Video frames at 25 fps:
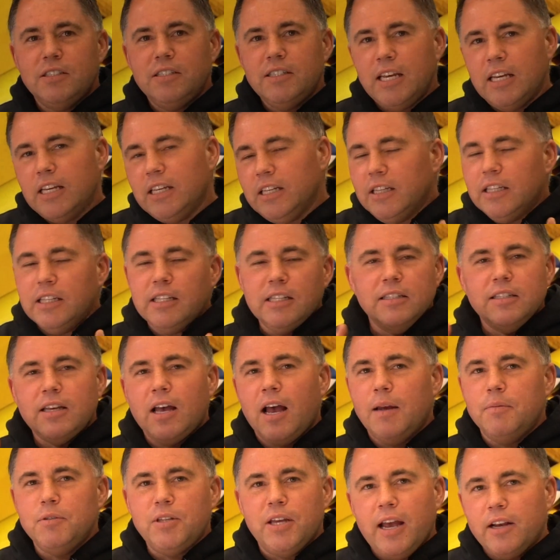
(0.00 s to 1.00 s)
just taking a little
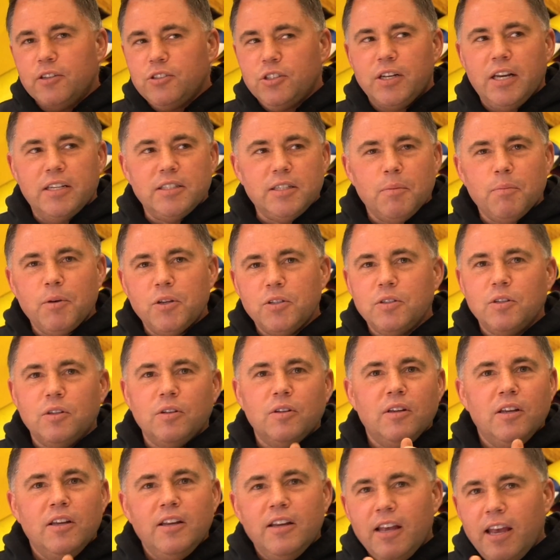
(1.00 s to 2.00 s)
time to exercise that
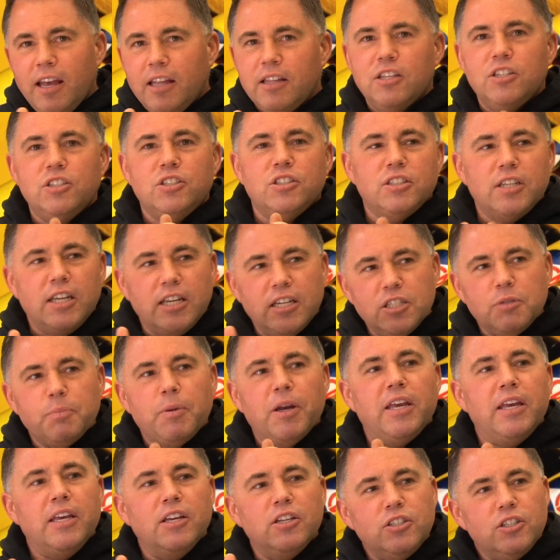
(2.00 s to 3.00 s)
muscle, and then just
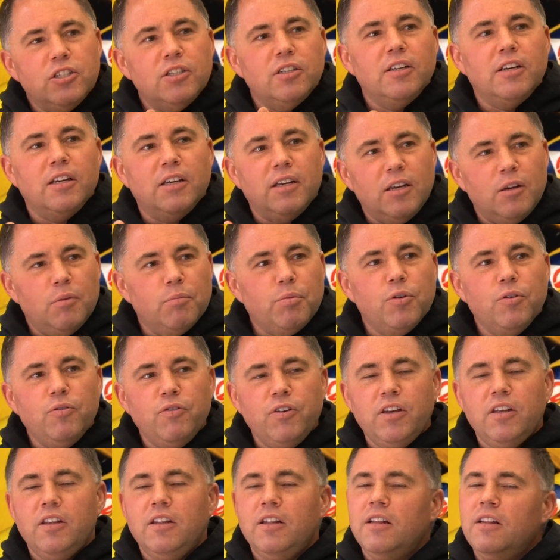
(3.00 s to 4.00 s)
inch by inch
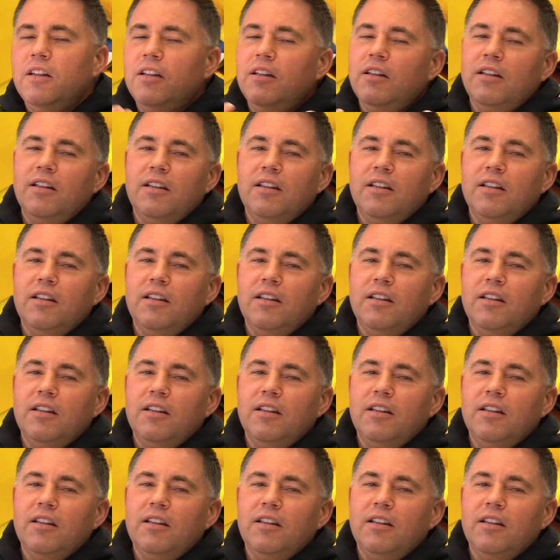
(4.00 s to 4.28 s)
improve it.